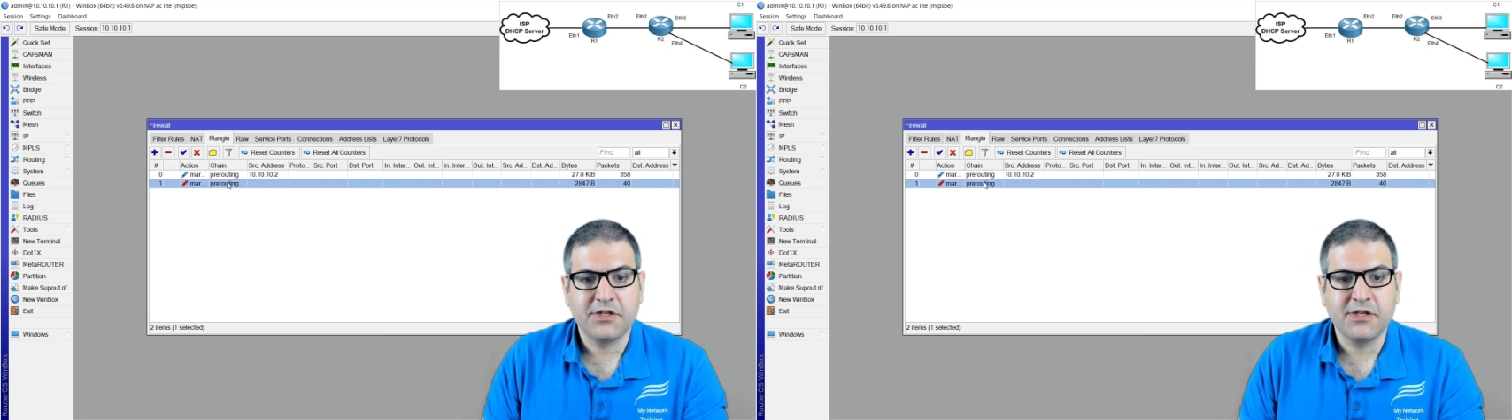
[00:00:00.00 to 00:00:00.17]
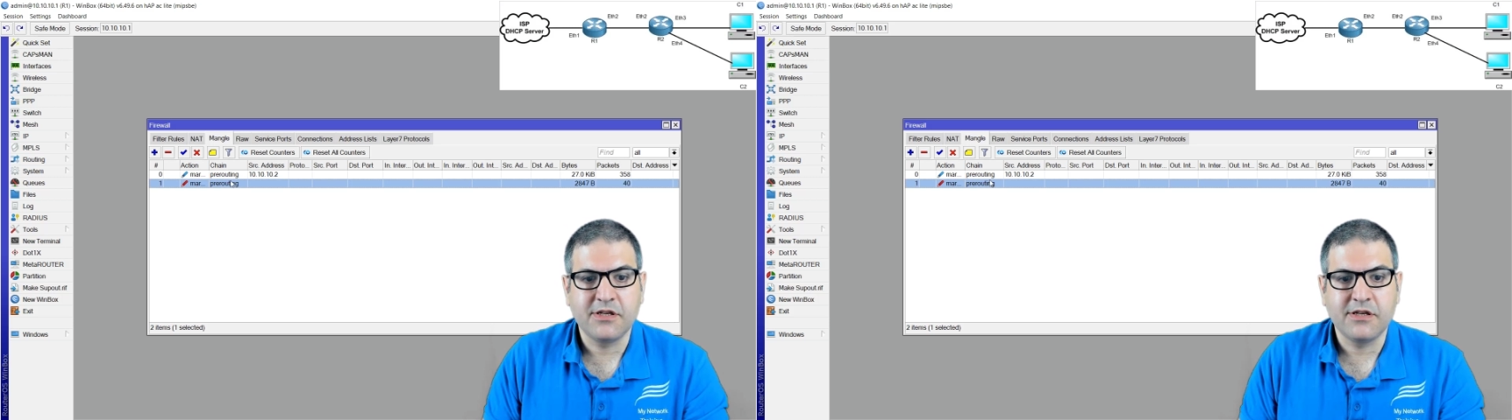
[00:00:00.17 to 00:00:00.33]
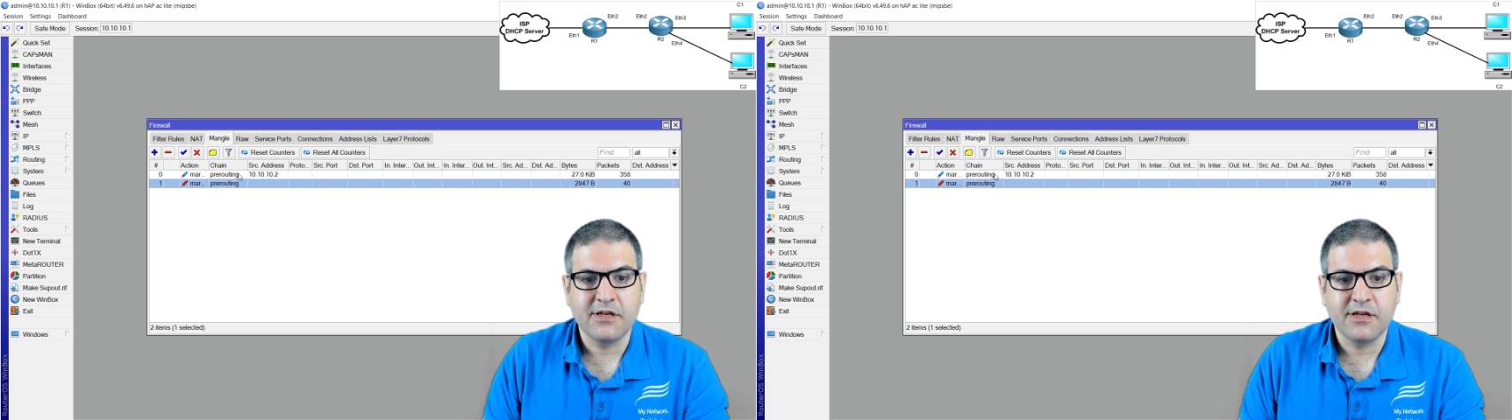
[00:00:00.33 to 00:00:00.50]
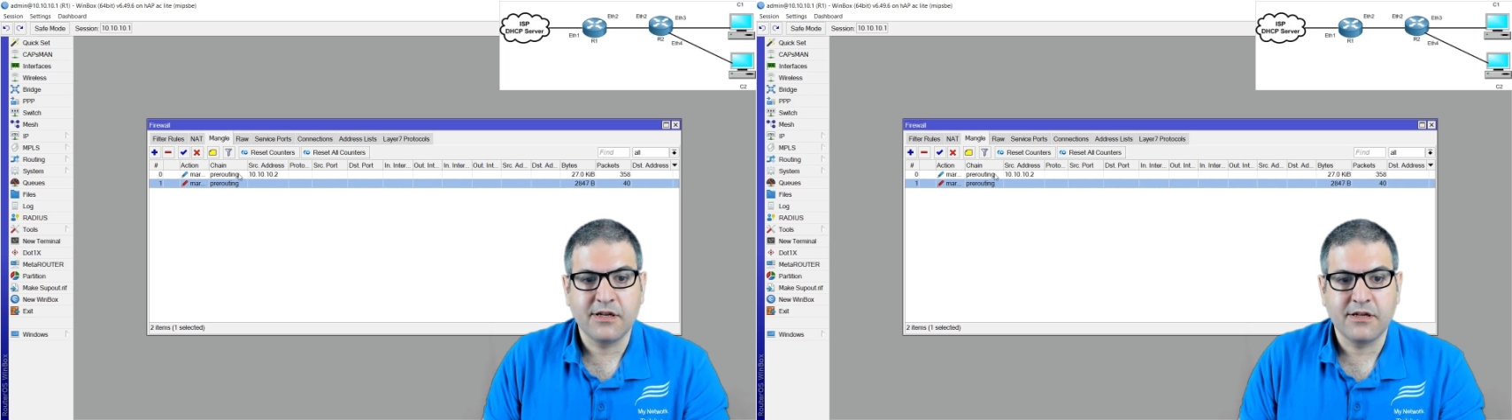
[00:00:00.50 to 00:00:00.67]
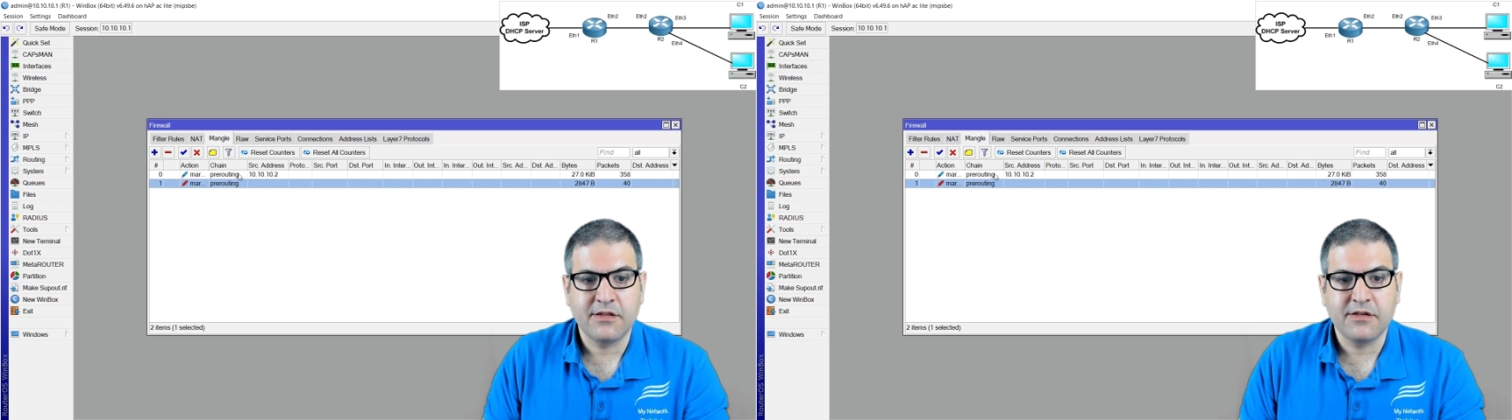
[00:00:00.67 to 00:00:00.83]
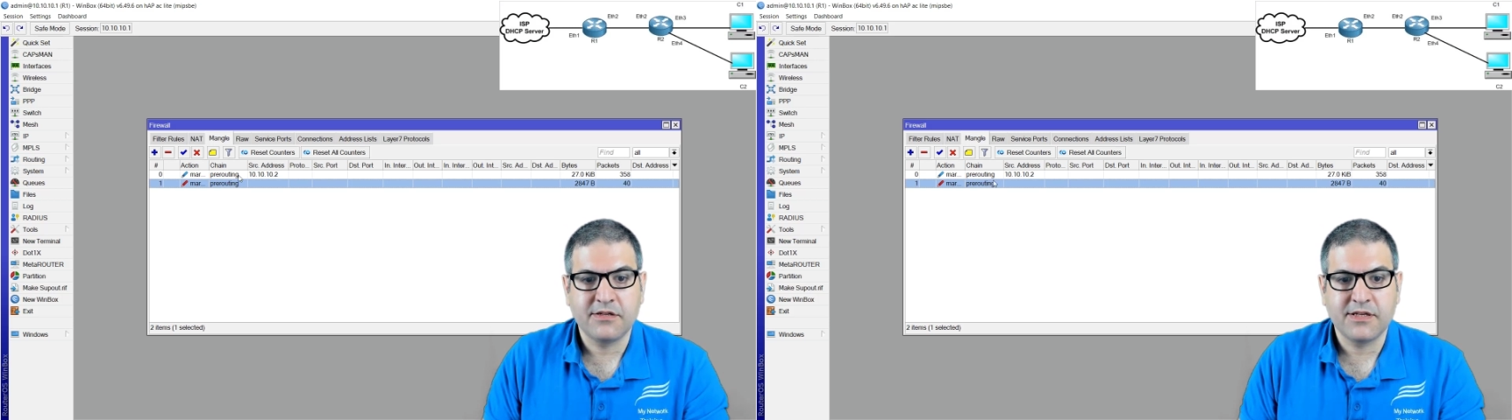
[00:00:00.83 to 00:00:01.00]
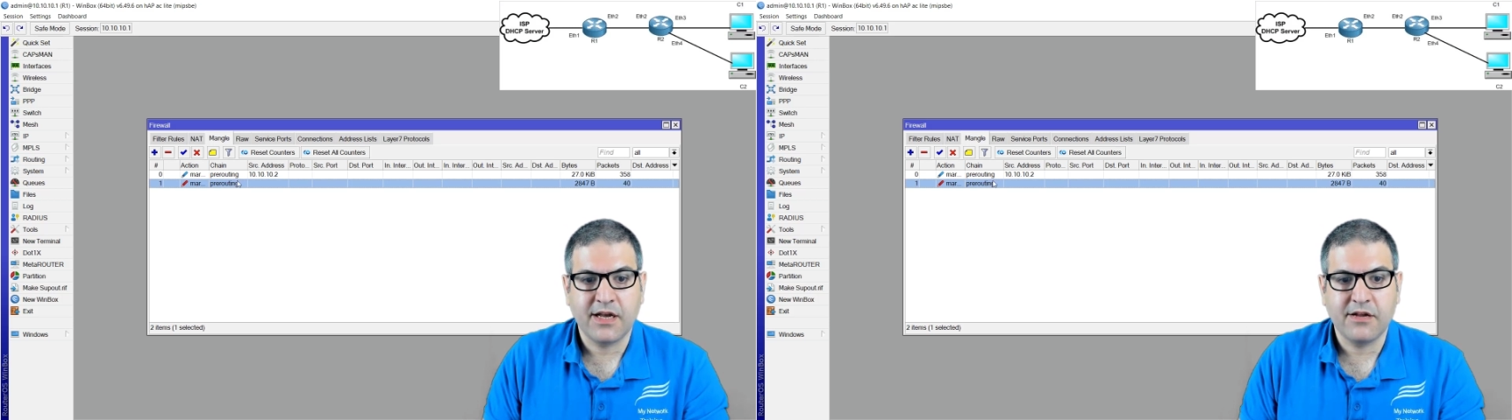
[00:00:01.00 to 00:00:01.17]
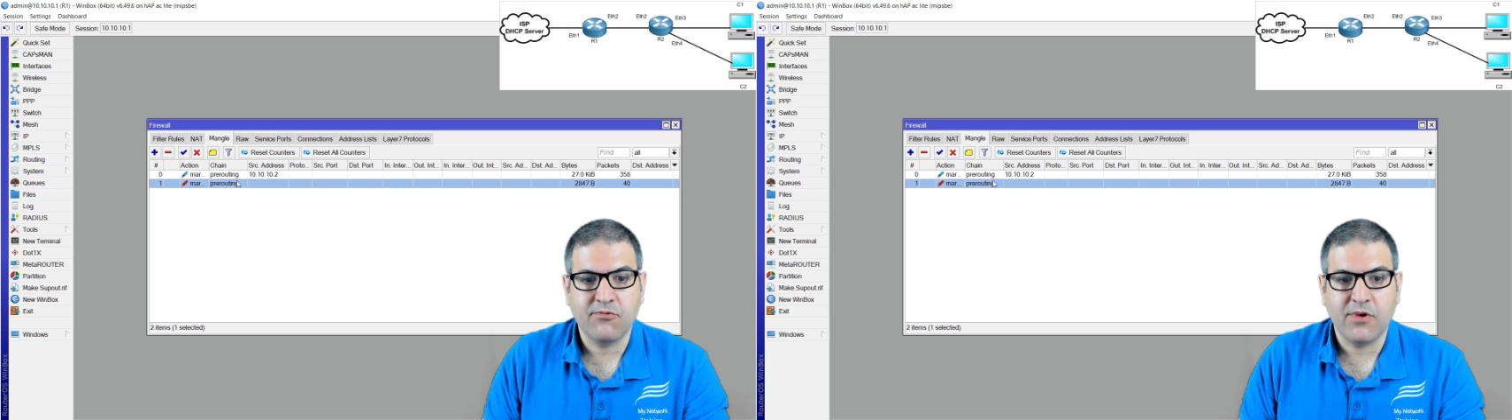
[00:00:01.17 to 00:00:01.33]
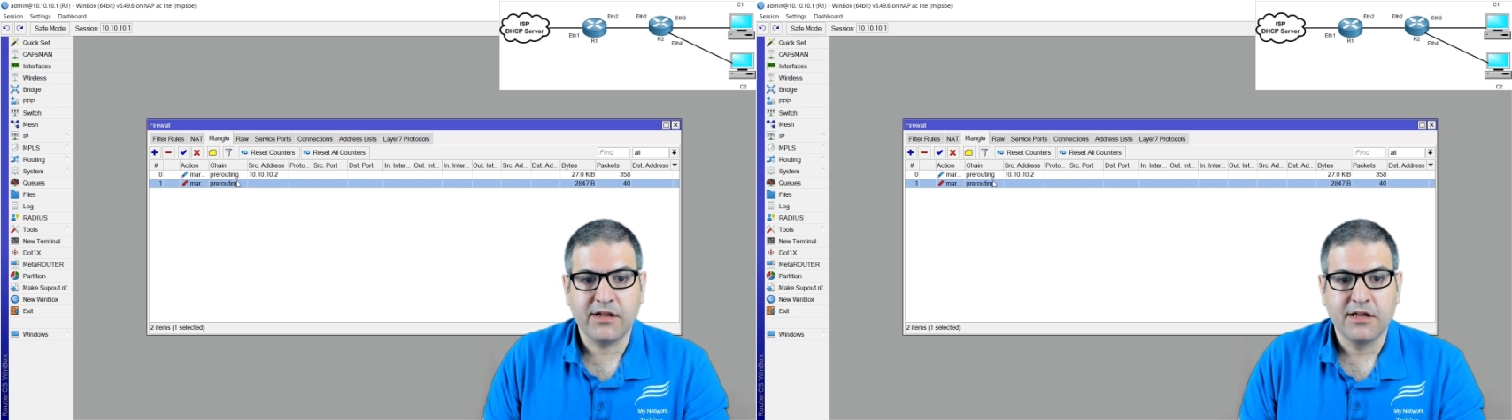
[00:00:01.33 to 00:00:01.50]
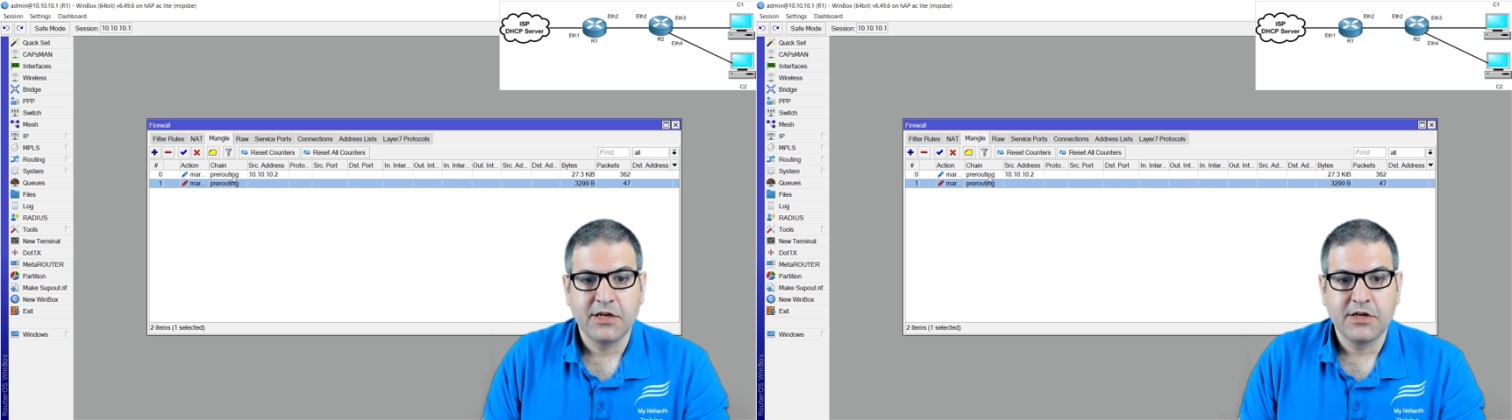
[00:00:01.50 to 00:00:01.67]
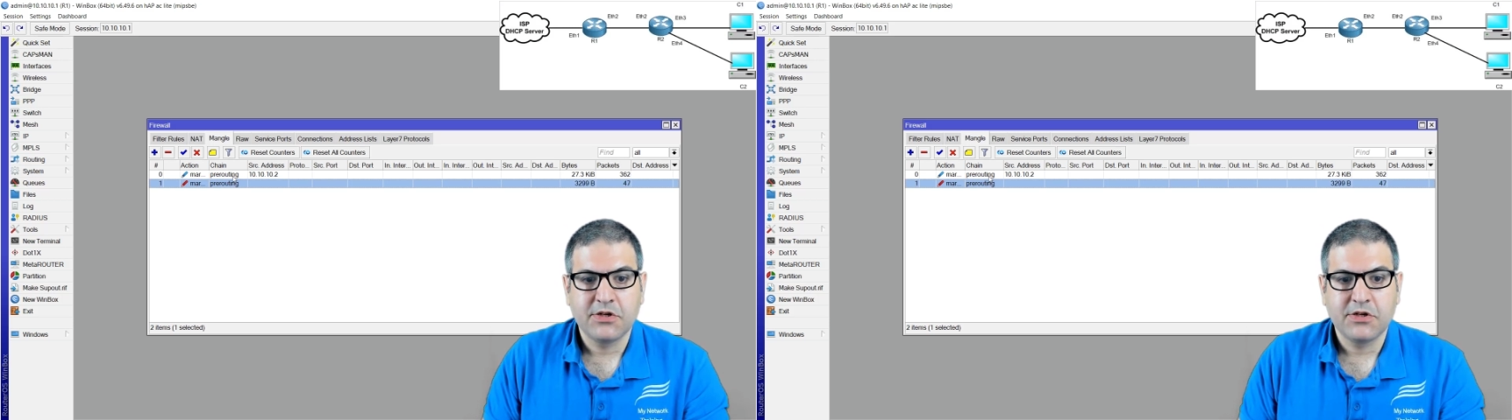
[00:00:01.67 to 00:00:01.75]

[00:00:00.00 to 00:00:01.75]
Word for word: the the second one